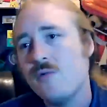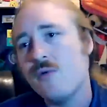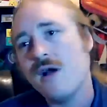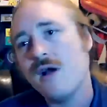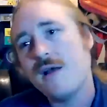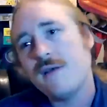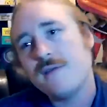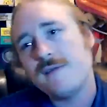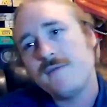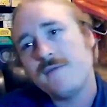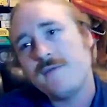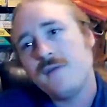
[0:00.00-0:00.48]

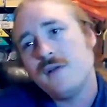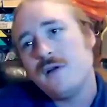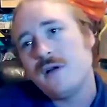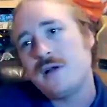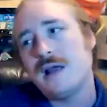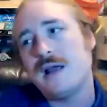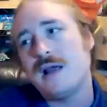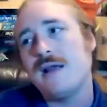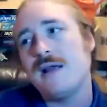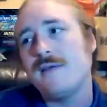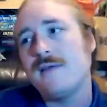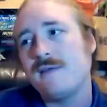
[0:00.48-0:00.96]
Whereas if you
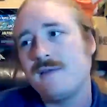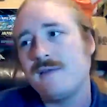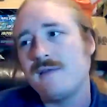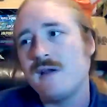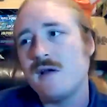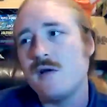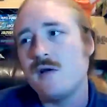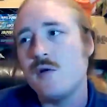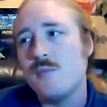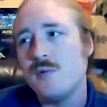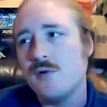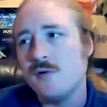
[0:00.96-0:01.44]
look at it as a
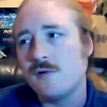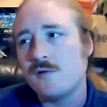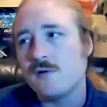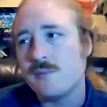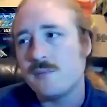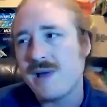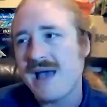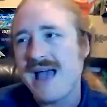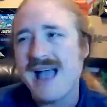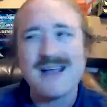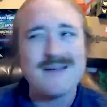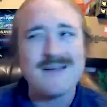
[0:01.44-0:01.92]
single
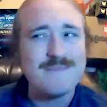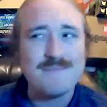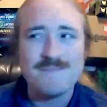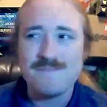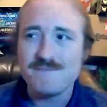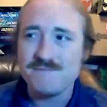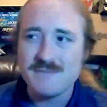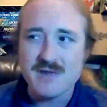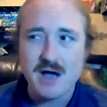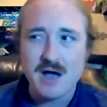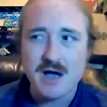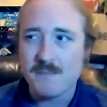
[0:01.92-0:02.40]
booster pack,
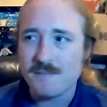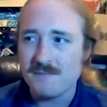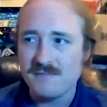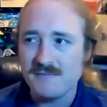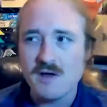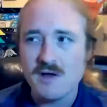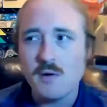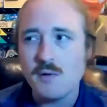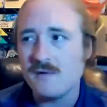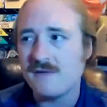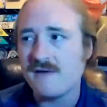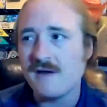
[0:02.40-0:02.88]
no
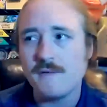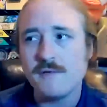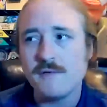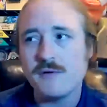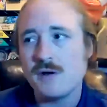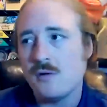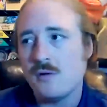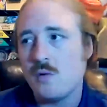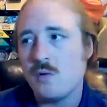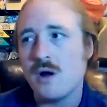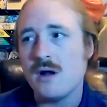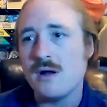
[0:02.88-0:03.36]
one's ever
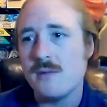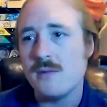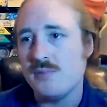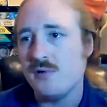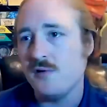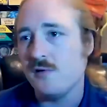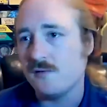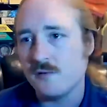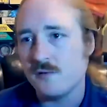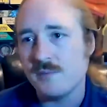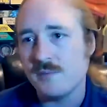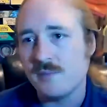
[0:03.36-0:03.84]
going to want a
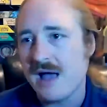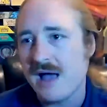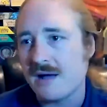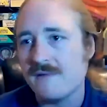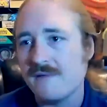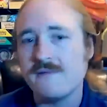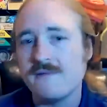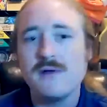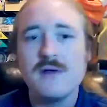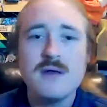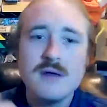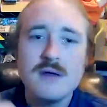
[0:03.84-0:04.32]
booster pack
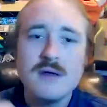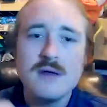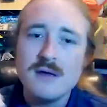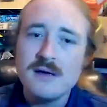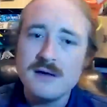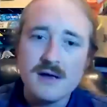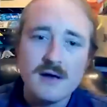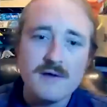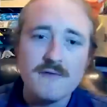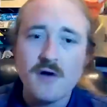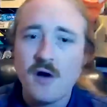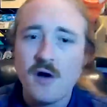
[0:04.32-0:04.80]
of
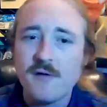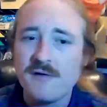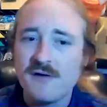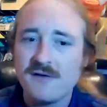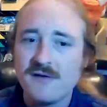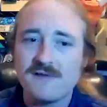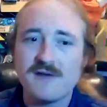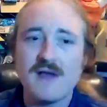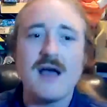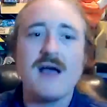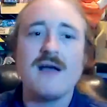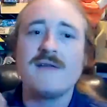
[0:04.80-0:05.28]

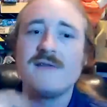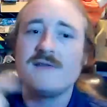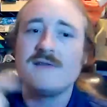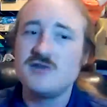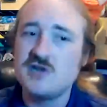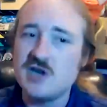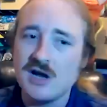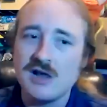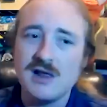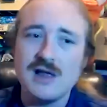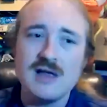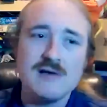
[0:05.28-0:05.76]
Evolving Skies,
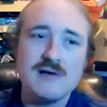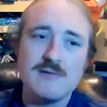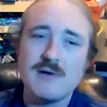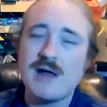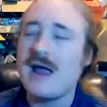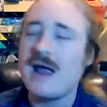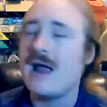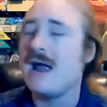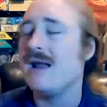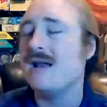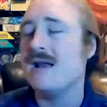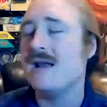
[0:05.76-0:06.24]
Chilling
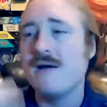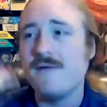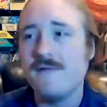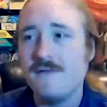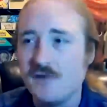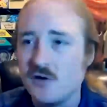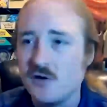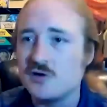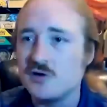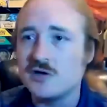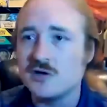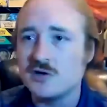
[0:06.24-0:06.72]
Reign,
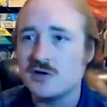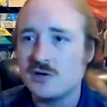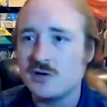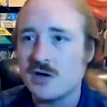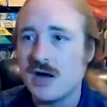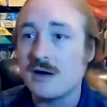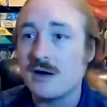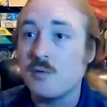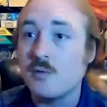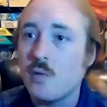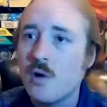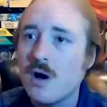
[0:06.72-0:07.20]
Fusion
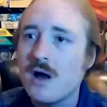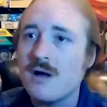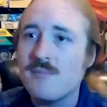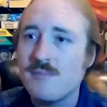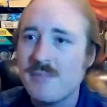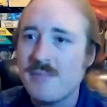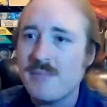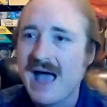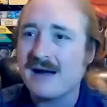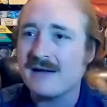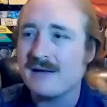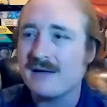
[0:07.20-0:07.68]
Strike, one
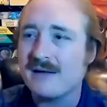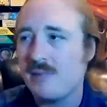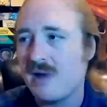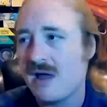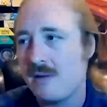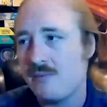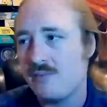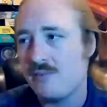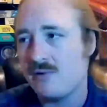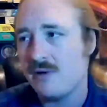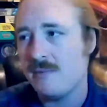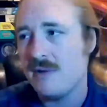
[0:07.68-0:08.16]
pack to
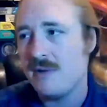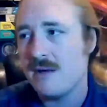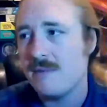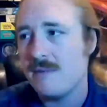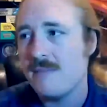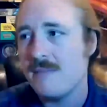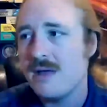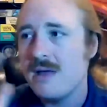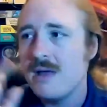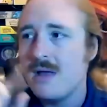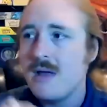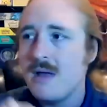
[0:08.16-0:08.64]
pay a
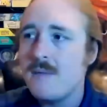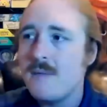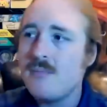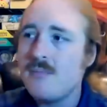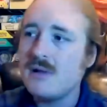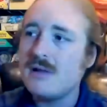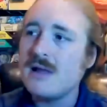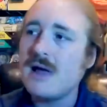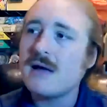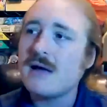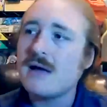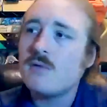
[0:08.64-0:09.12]
premium.
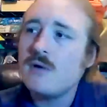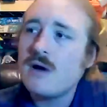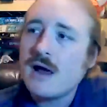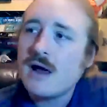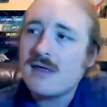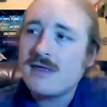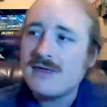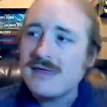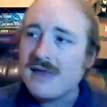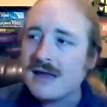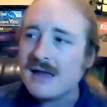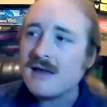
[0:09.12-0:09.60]
But like when
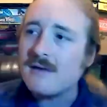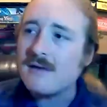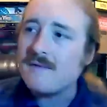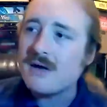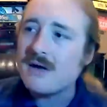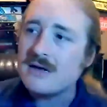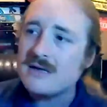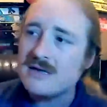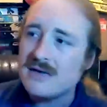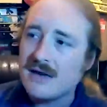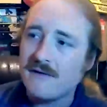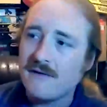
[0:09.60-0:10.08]
I think of
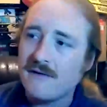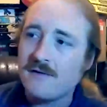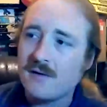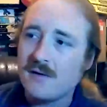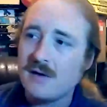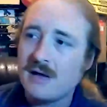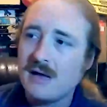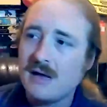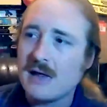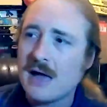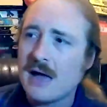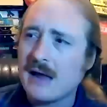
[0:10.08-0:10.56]
it
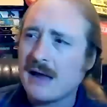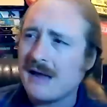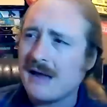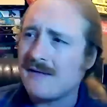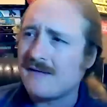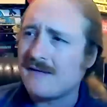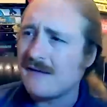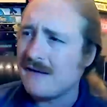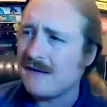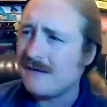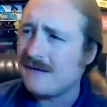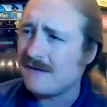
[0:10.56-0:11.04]
differently, like
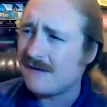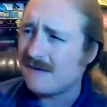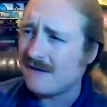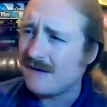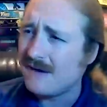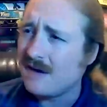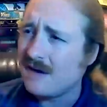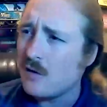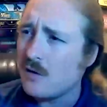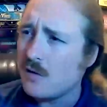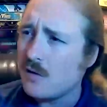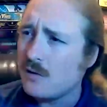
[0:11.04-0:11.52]
as these
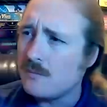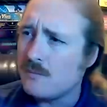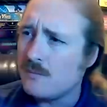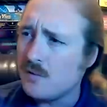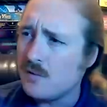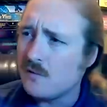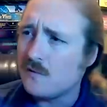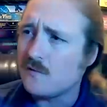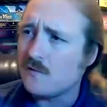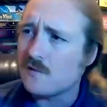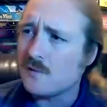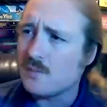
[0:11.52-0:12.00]
sealed
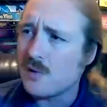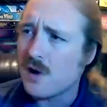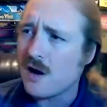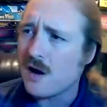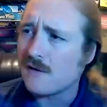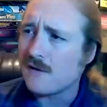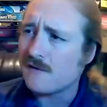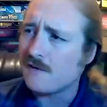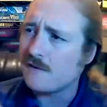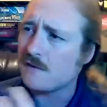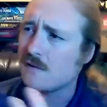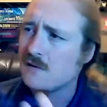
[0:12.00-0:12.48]
booster
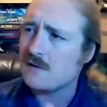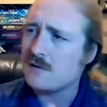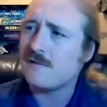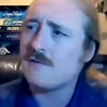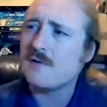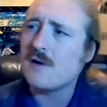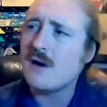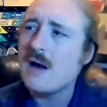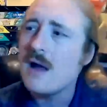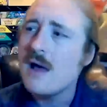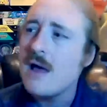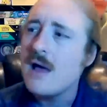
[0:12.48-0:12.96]
boxes are
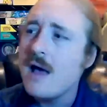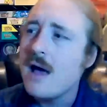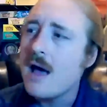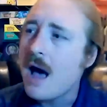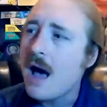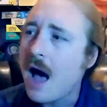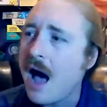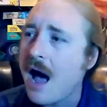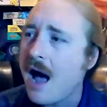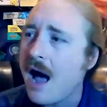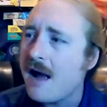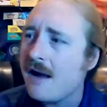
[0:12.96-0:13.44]
different,
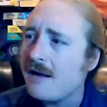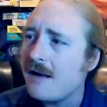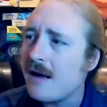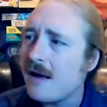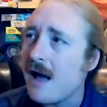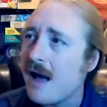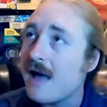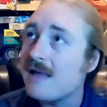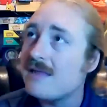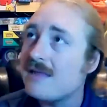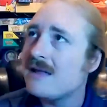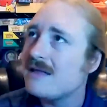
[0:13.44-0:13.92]

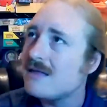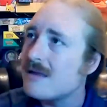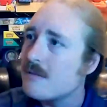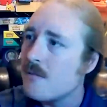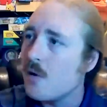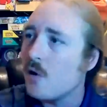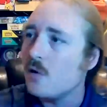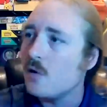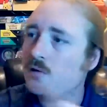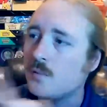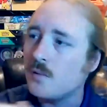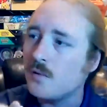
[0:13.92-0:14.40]
I think the
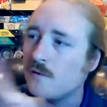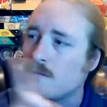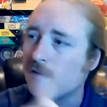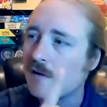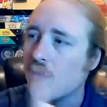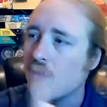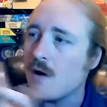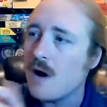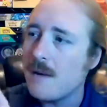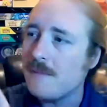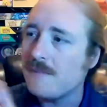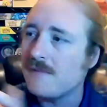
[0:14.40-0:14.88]
multiples
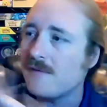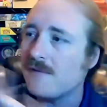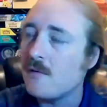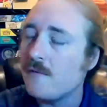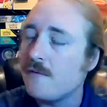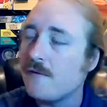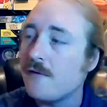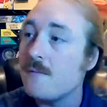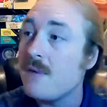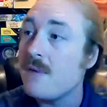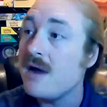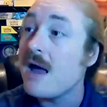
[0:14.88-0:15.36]
go up. So
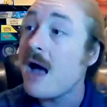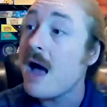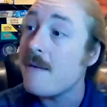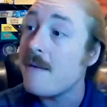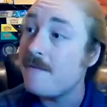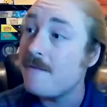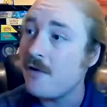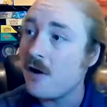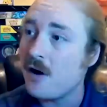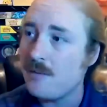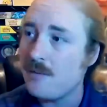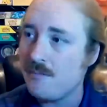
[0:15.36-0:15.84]
for me,
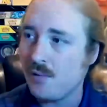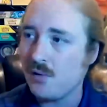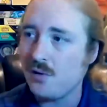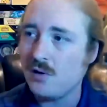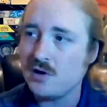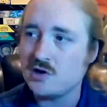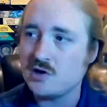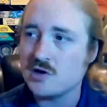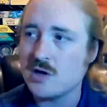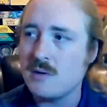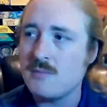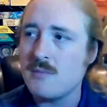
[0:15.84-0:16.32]
I'm very
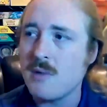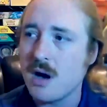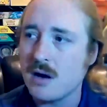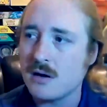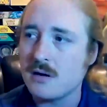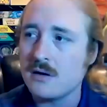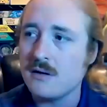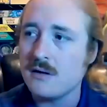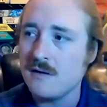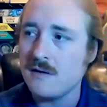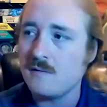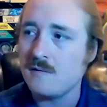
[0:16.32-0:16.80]
bullish on
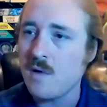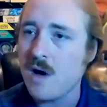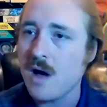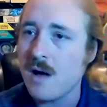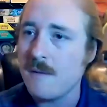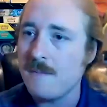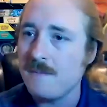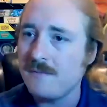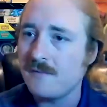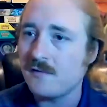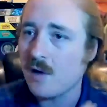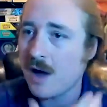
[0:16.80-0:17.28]
modern as
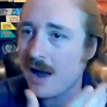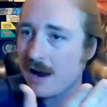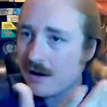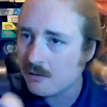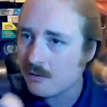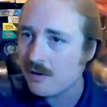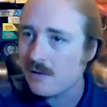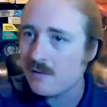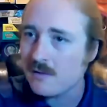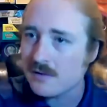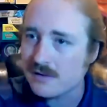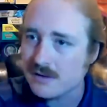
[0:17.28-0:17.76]
well. So I
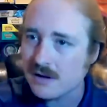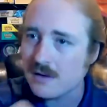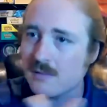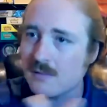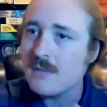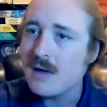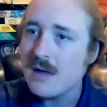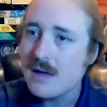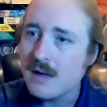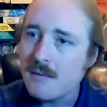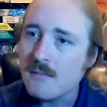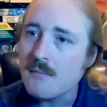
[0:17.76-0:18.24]
agree with you.
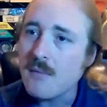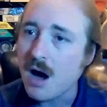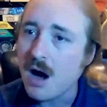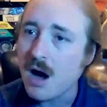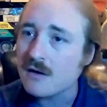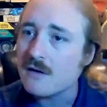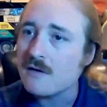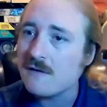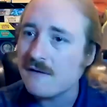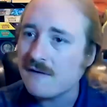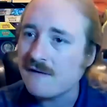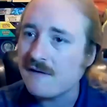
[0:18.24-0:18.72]

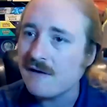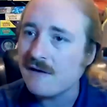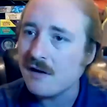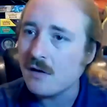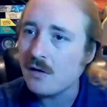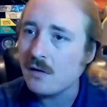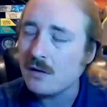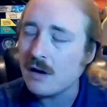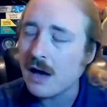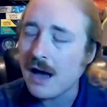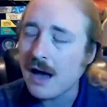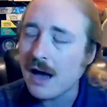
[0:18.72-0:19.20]
Modern
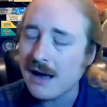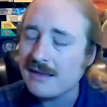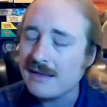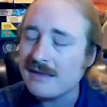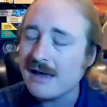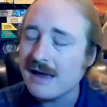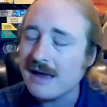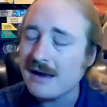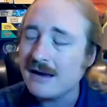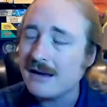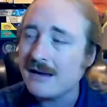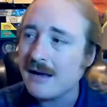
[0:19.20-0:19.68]
sealed, I
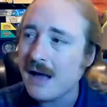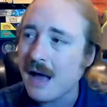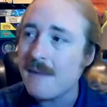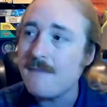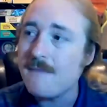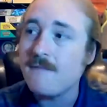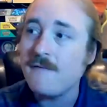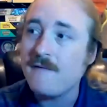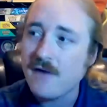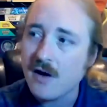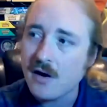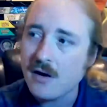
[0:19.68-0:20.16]
think
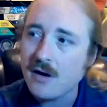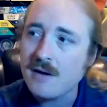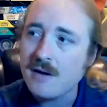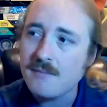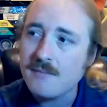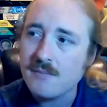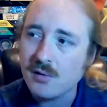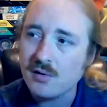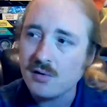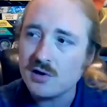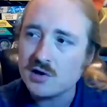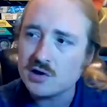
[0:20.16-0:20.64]
I'm very
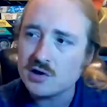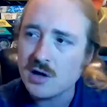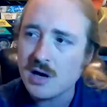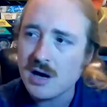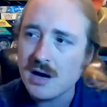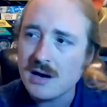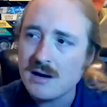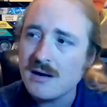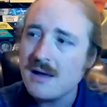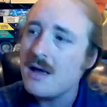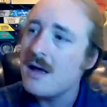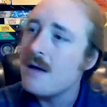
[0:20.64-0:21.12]
bullish
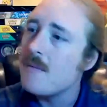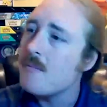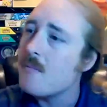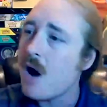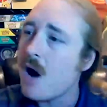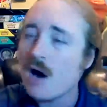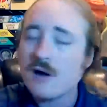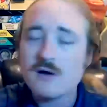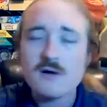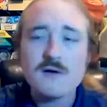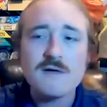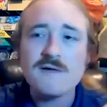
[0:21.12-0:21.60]
on.
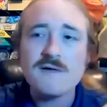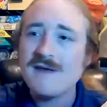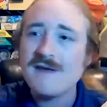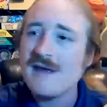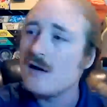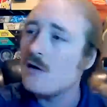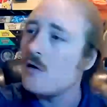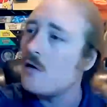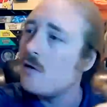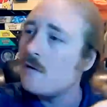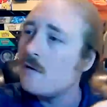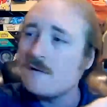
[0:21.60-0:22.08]
Modern
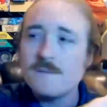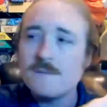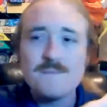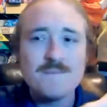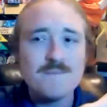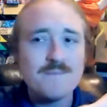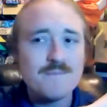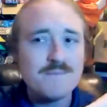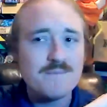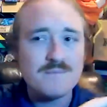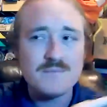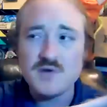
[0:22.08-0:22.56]
singles,
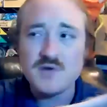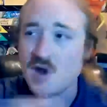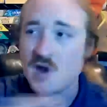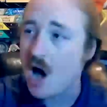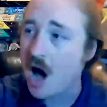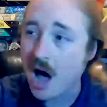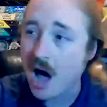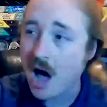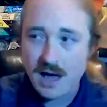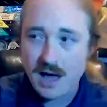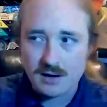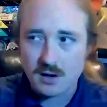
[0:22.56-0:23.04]

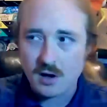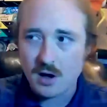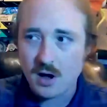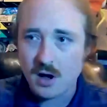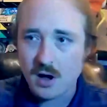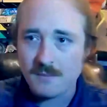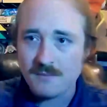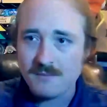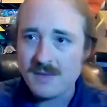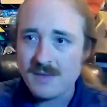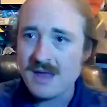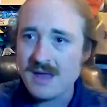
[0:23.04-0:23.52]
not at
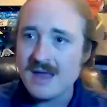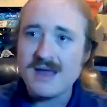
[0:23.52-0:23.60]
all.